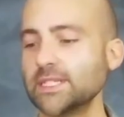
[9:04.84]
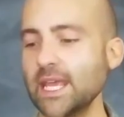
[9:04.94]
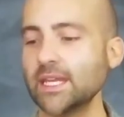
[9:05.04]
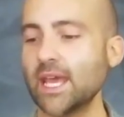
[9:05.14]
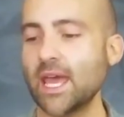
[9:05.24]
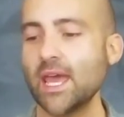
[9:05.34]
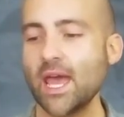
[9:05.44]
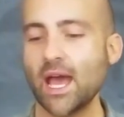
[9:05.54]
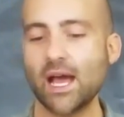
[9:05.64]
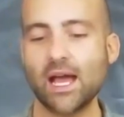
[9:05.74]
data,
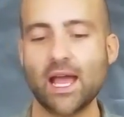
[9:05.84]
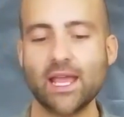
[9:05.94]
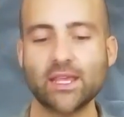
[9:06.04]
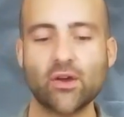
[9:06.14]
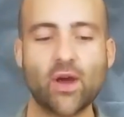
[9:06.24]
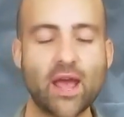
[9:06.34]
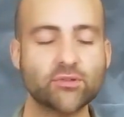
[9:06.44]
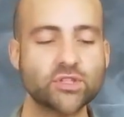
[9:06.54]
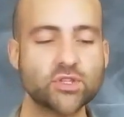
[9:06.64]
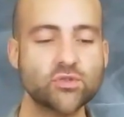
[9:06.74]
uh, you know,
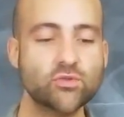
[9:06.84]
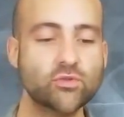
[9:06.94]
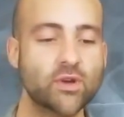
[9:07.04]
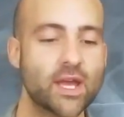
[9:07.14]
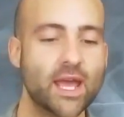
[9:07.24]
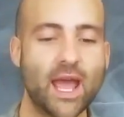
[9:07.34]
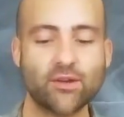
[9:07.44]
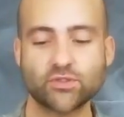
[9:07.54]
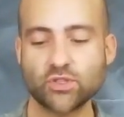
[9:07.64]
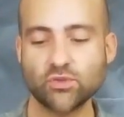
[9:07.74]
how to
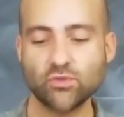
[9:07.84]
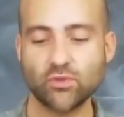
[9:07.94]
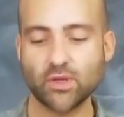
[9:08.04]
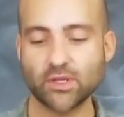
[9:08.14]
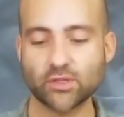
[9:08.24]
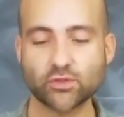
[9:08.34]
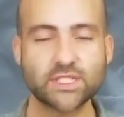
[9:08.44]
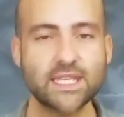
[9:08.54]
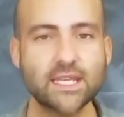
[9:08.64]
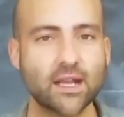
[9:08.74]
how to uh,
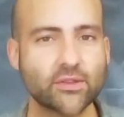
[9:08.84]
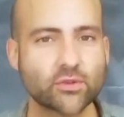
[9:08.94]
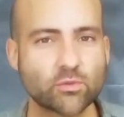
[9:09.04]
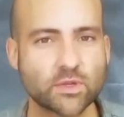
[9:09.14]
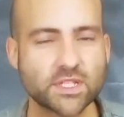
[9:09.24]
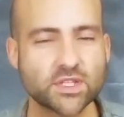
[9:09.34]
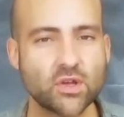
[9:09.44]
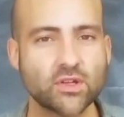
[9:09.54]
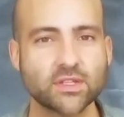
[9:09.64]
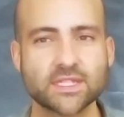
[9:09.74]
critique other
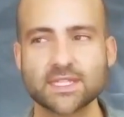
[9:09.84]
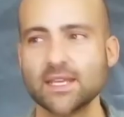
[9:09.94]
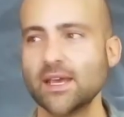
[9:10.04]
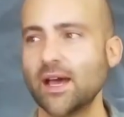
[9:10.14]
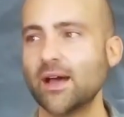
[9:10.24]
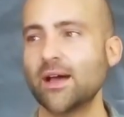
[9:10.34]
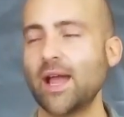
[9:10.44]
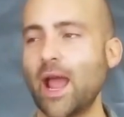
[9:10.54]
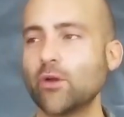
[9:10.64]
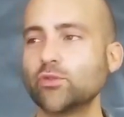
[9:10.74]
results, uh,
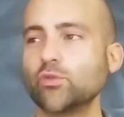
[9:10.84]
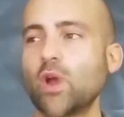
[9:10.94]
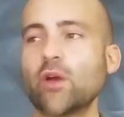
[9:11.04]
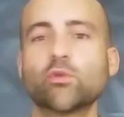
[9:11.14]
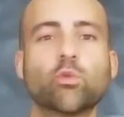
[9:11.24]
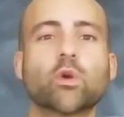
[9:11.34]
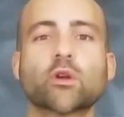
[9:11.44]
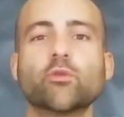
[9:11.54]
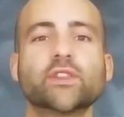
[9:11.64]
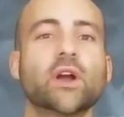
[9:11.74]
how to how to
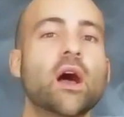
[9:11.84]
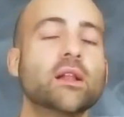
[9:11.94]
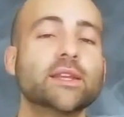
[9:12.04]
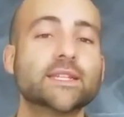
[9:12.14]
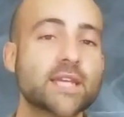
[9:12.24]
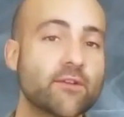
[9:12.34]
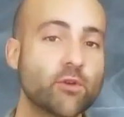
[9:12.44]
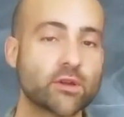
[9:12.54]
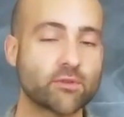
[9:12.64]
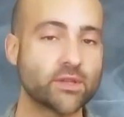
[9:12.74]
work with colleagues
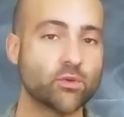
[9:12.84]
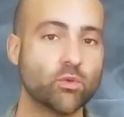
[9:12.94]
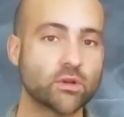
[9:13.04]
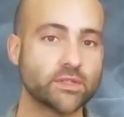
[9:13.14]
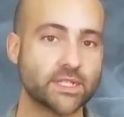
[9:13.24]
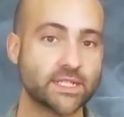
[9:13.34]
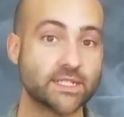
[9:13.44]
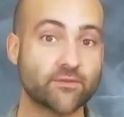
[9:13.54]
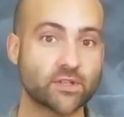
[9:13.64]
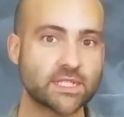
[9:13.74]
halfway around the world in a
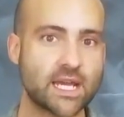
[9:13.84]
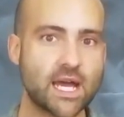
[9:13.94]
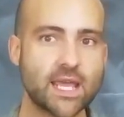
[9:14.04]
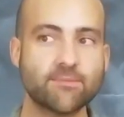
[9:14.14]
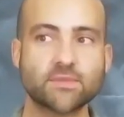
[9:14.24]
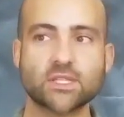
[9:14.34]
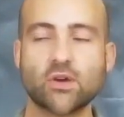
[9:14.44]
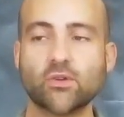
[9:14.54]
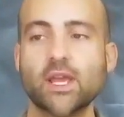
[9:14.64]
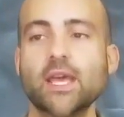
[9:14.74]
different time
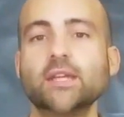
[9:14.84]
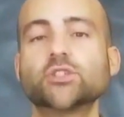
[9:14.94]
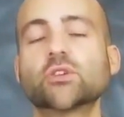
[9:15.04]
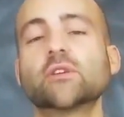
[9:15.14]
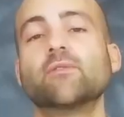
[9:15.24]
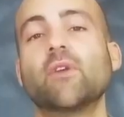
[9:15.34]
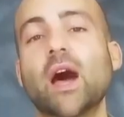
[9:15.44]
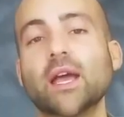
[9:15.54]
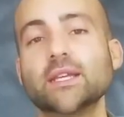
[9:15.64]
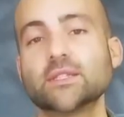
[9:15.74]
zone. It's your
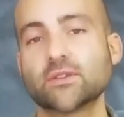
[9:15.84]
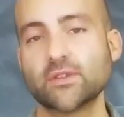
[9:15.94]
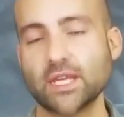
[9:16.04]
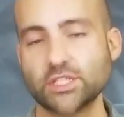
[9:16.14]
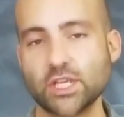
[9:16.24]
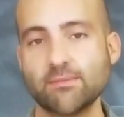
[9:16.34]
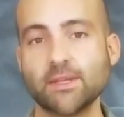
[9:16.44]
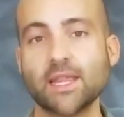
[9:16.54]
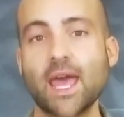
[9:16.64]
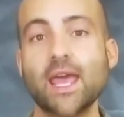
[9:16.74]
advisor that's
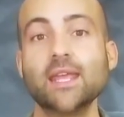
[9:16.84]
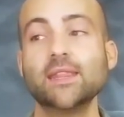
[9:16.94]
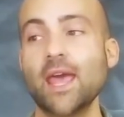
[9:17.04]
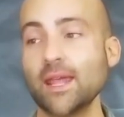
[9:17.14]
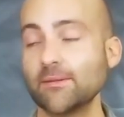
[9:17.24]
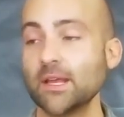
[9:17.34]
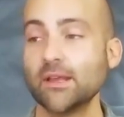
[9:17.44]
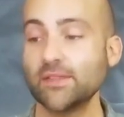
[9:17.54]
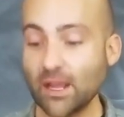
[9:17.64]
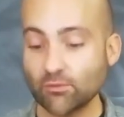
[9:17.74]
shaping that, and that
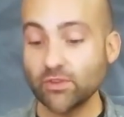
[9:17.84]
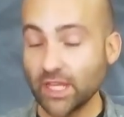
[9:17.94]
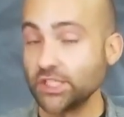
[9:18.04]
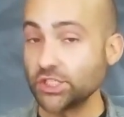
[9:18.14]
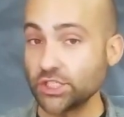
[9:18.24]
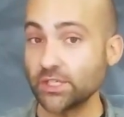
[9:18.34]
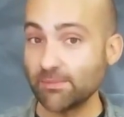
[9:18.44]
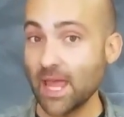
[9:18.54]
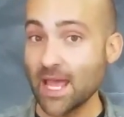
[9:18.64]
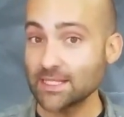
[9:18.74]
that relationship
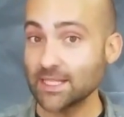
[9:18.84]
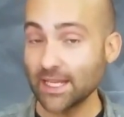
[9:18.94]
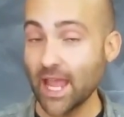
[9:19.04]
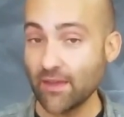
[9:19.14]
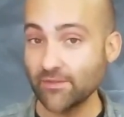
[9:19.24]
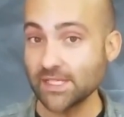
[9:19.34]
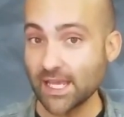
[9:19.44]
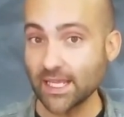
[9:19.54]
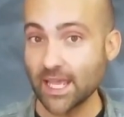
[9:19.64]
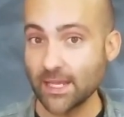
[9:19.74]
lasts like half a
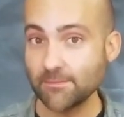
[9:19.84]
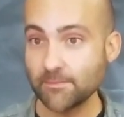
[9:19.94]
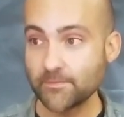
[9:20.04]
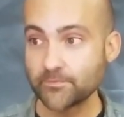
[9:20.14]
decade